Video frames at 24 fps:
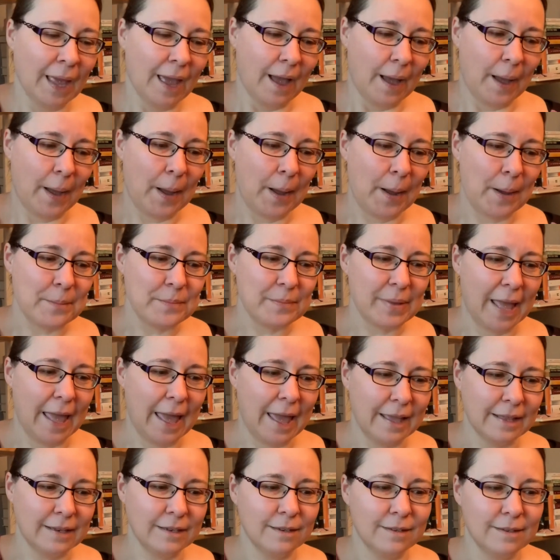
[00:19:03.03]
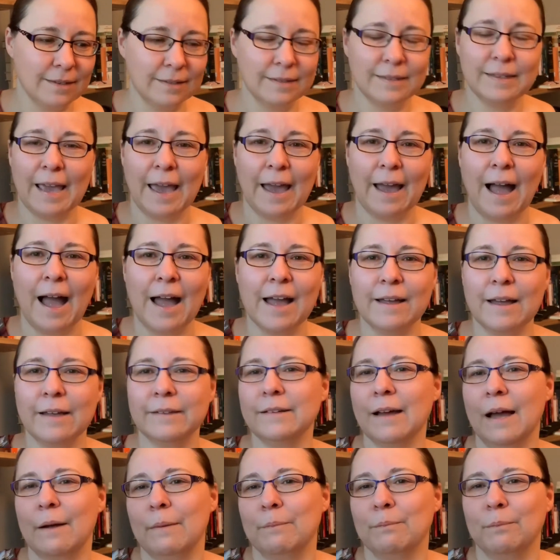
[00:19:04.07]
And yeah,
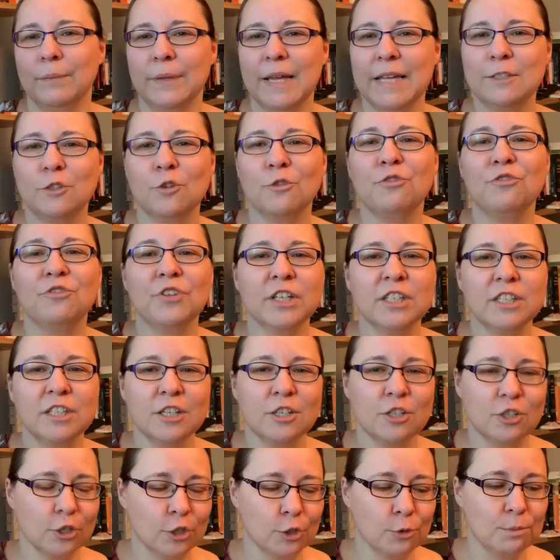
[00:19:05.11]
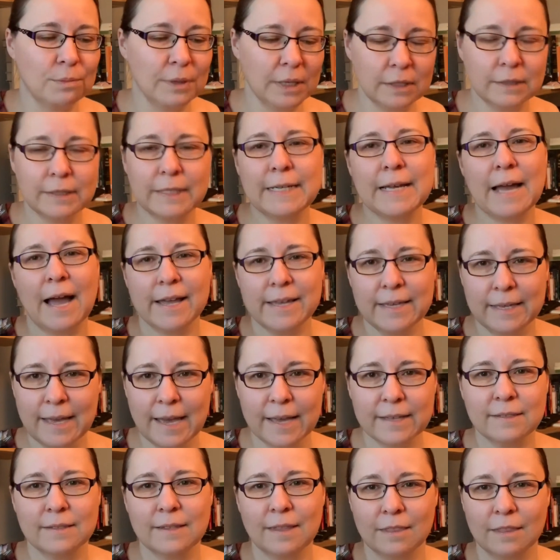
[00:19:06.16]
it's a fictitious building, I
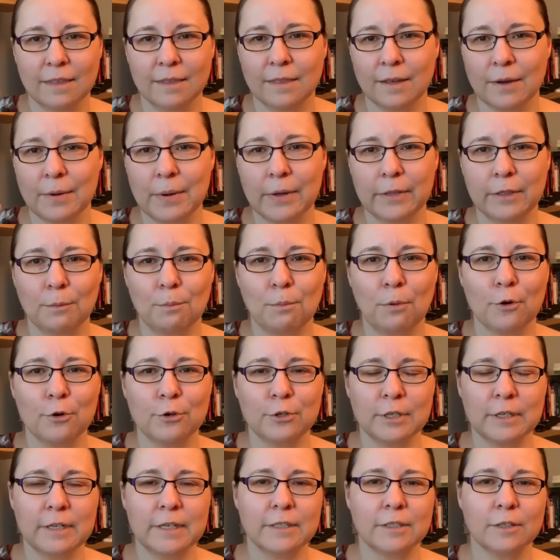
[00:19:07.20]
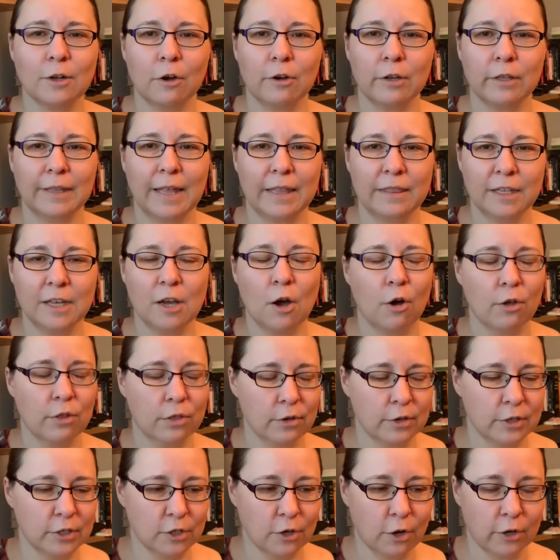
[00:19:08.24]
guess, that the person is talking, that the
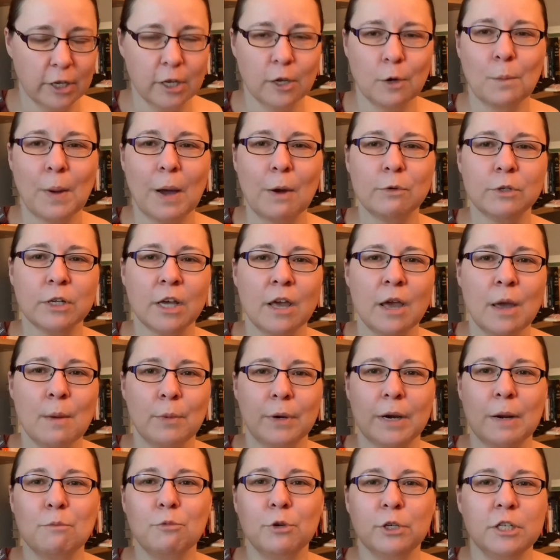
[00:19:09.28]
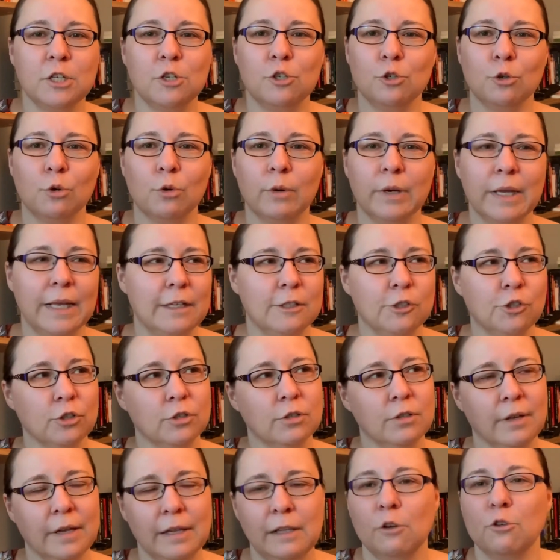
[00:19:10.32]
author is talking about. But I'm pretty sure
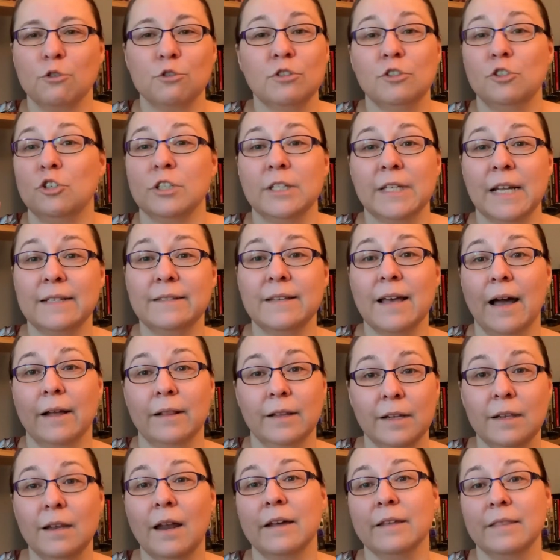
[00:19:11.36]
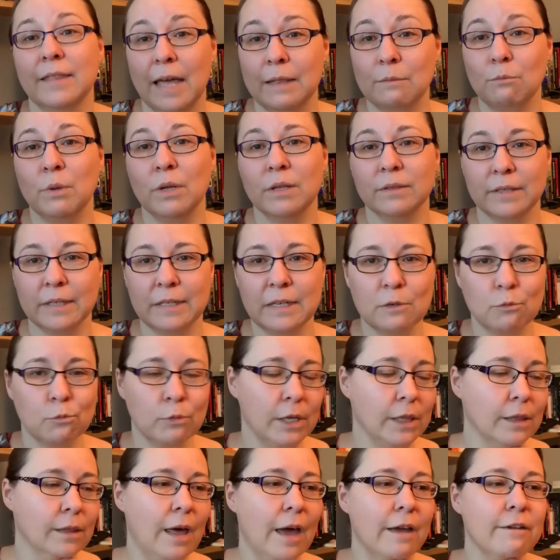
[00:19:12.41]
it looks just exactly like that building in
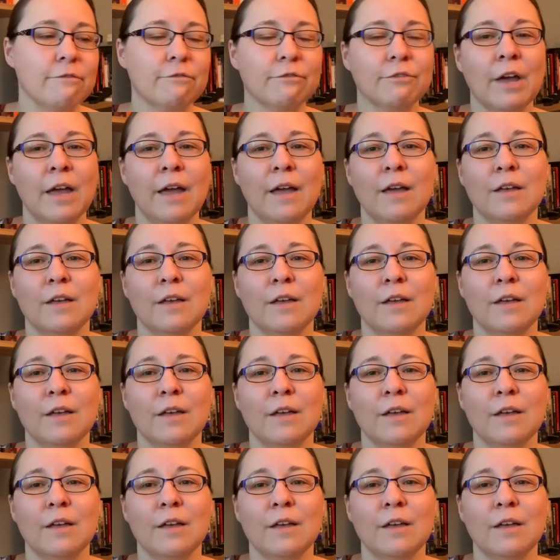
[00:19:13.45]
real life.